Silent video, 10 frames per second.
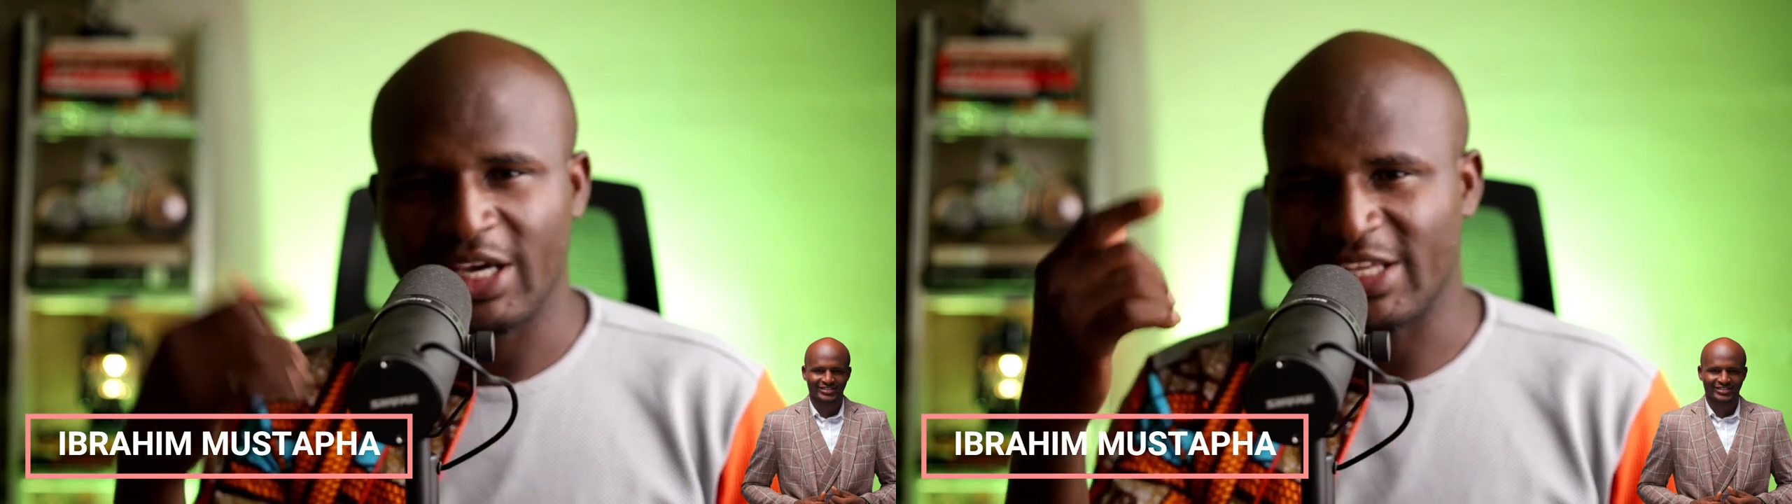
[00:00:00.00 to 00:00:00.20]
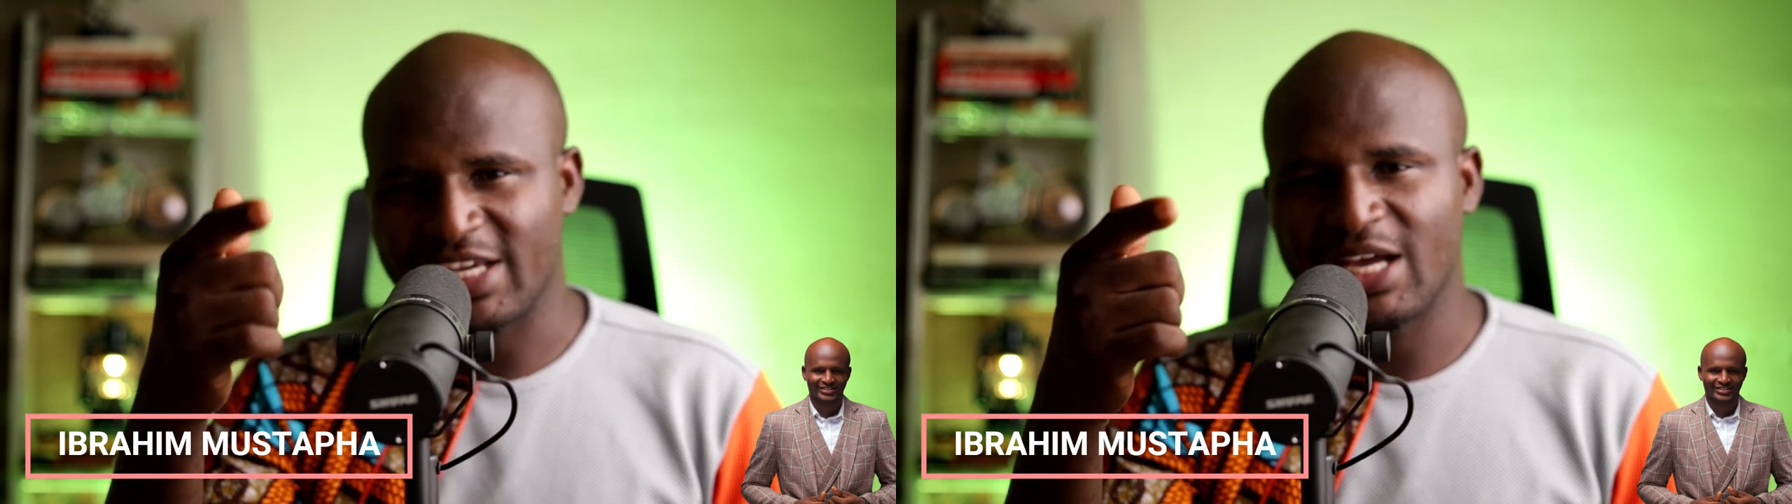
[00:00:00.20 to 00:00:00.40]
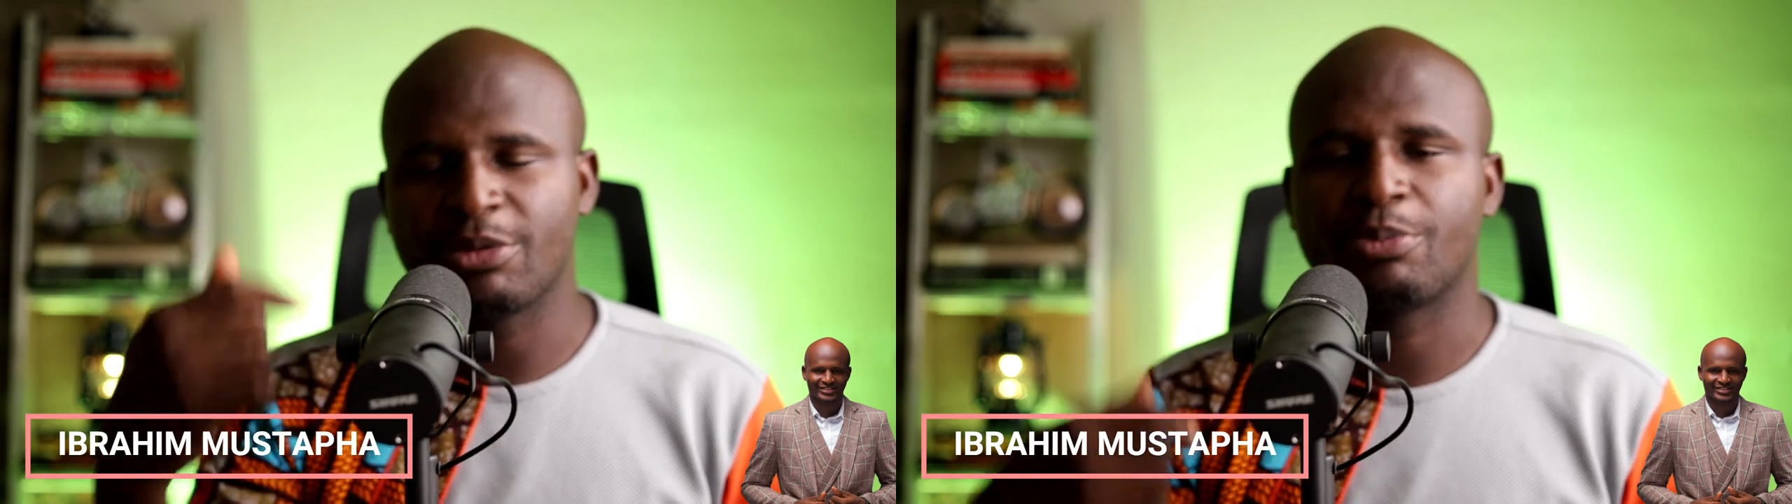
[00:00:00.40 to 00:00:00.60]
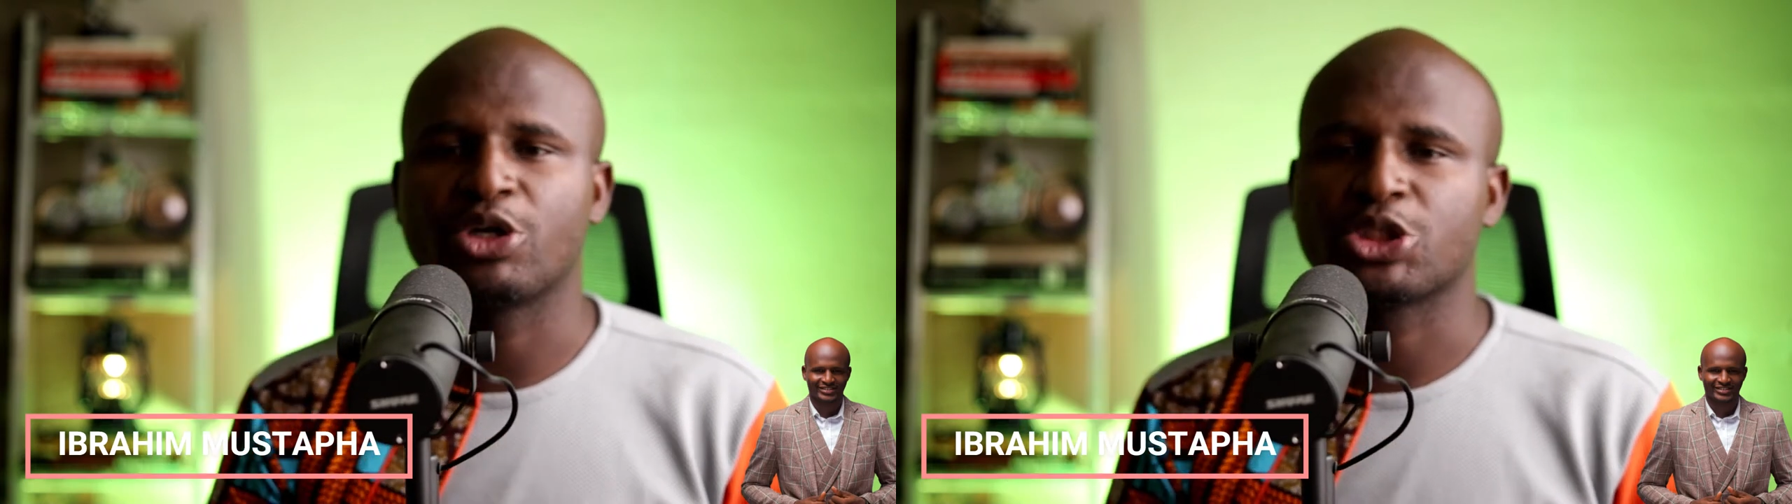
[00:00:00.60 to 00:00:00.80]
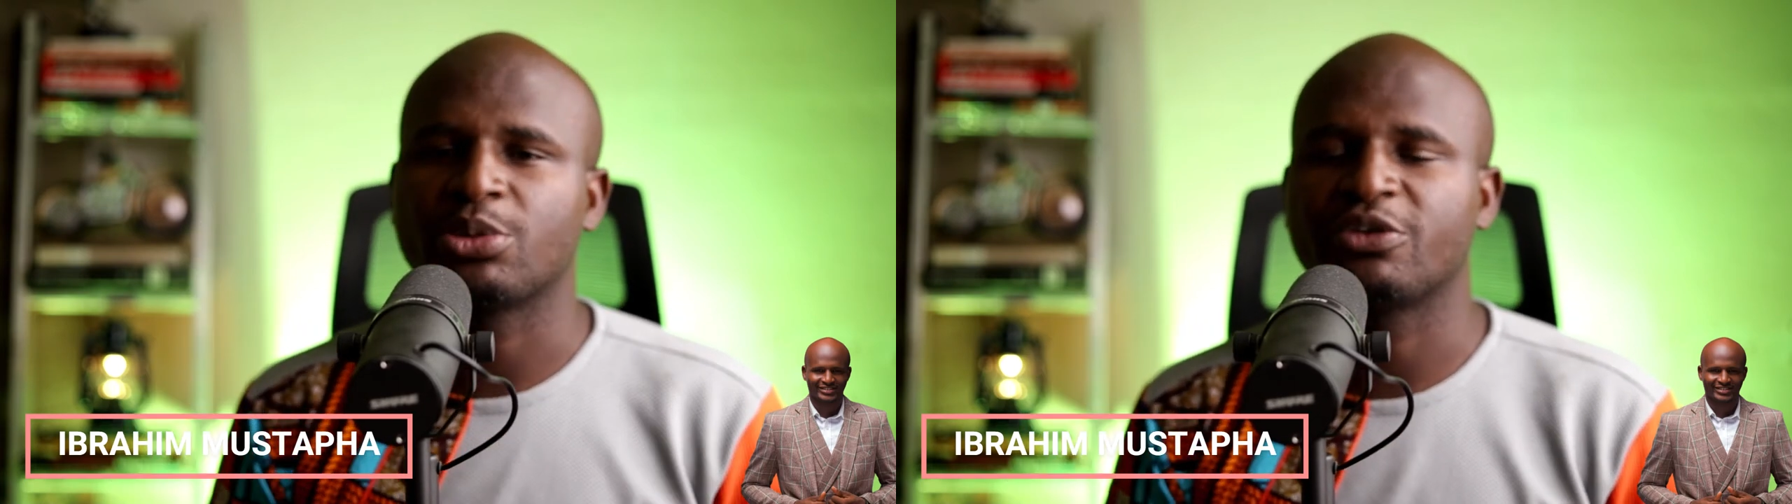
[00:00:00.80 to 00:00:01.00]
it can be
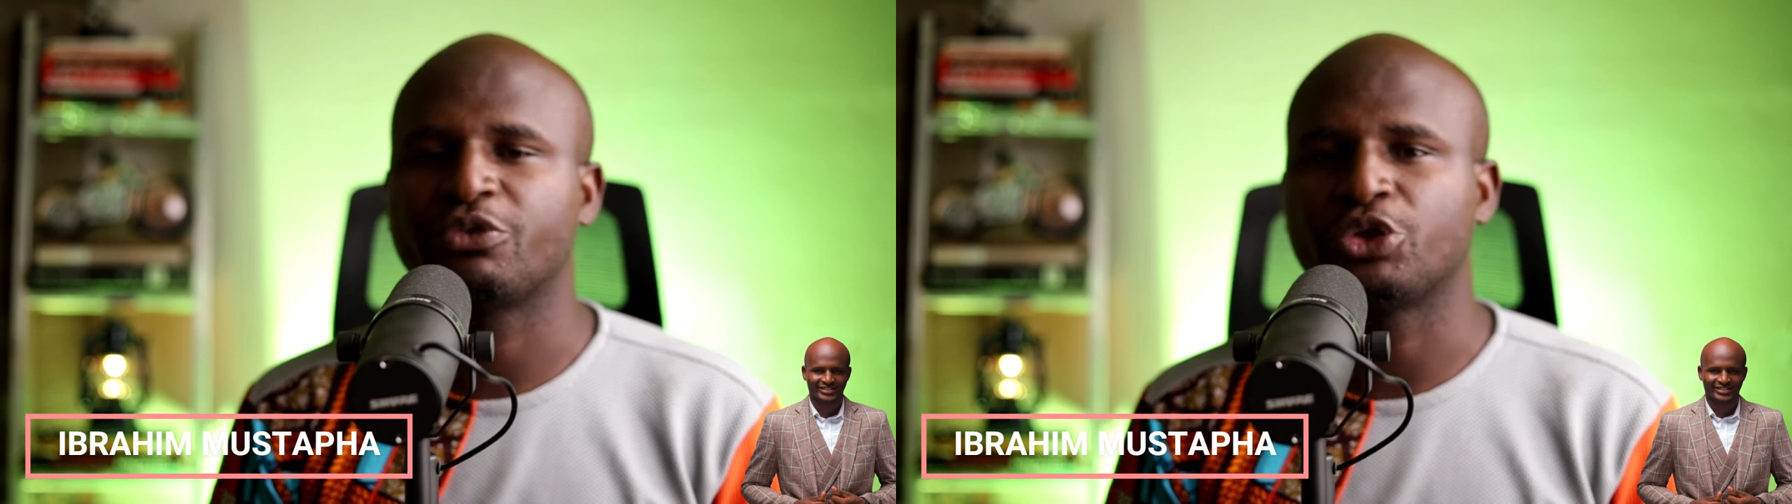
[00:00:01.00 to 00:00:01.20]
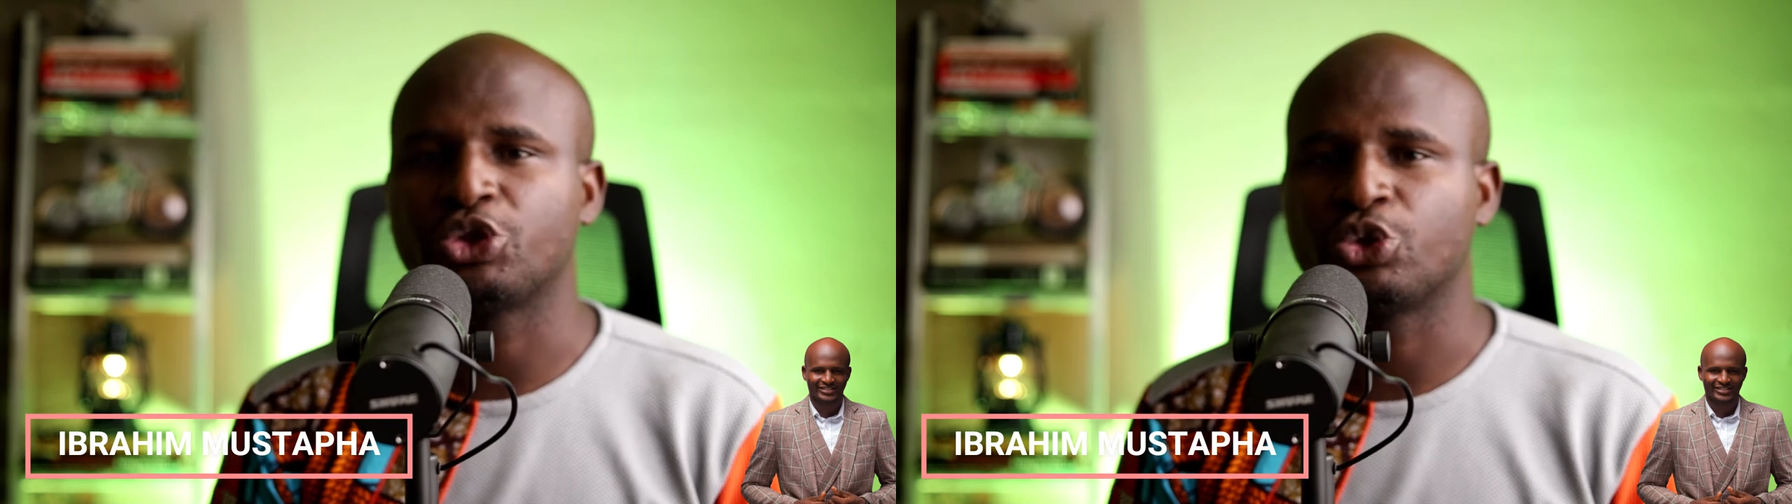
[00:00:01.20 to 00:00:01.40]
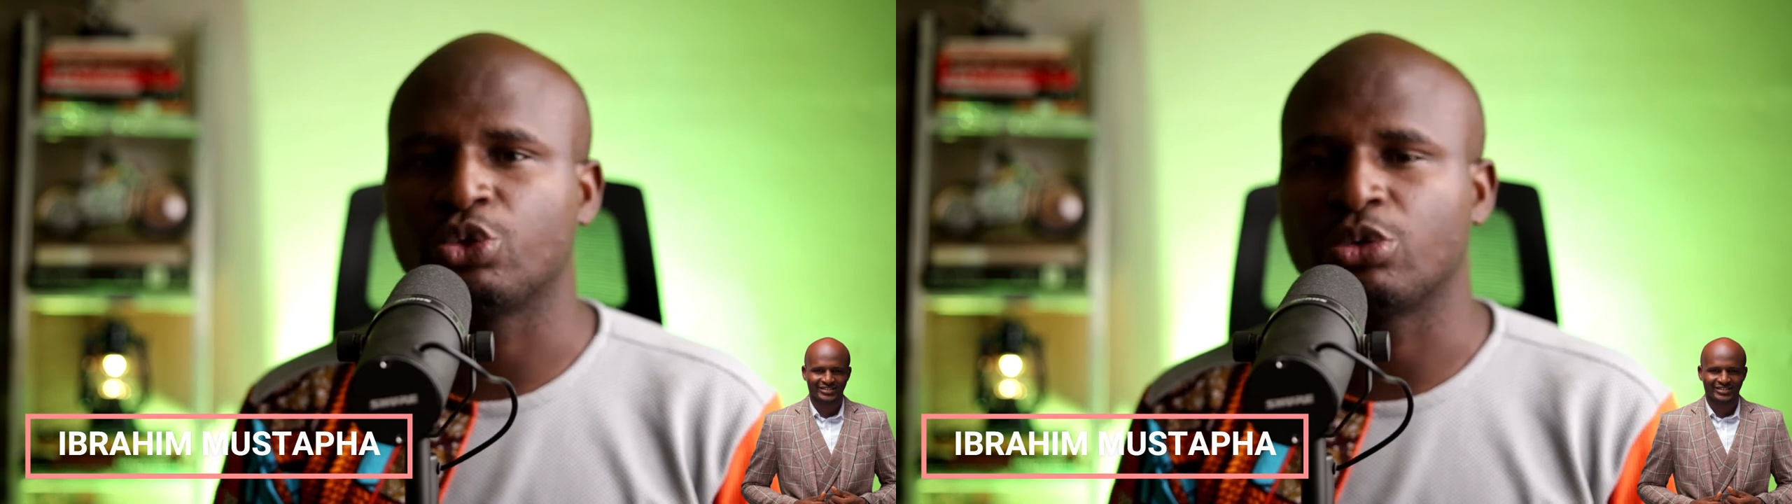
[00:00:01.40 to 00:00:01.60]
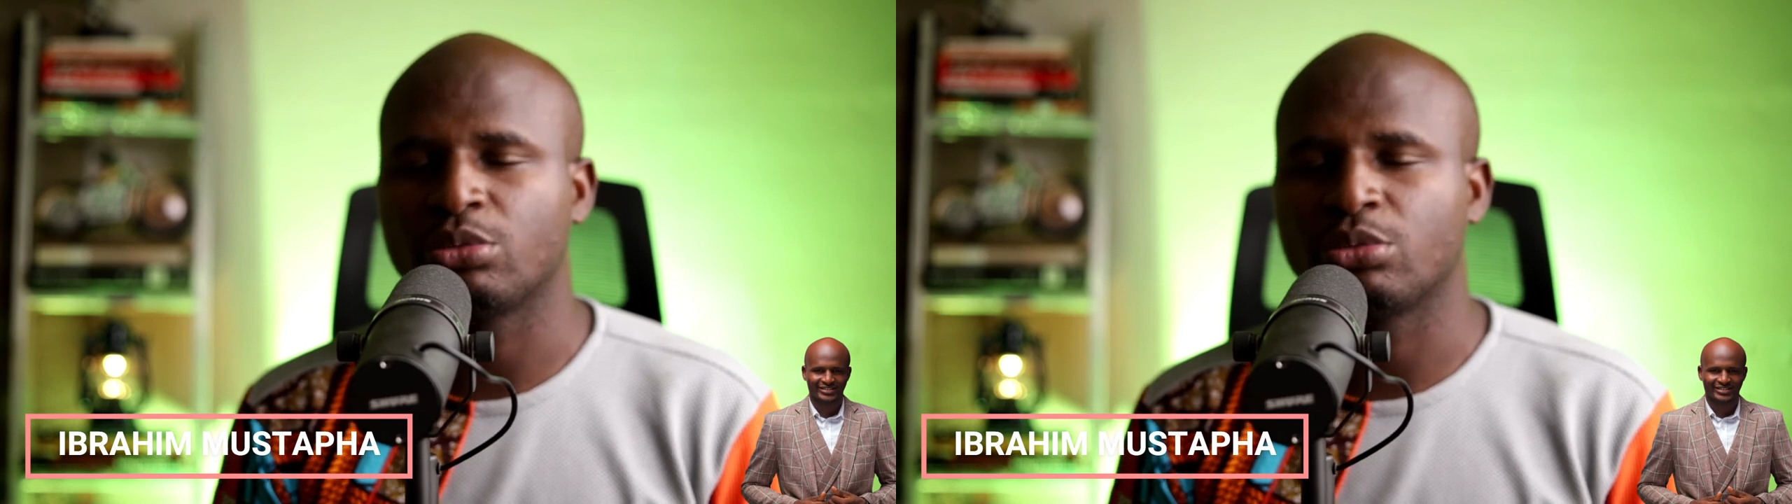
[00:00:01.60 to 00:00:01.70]
possible for you.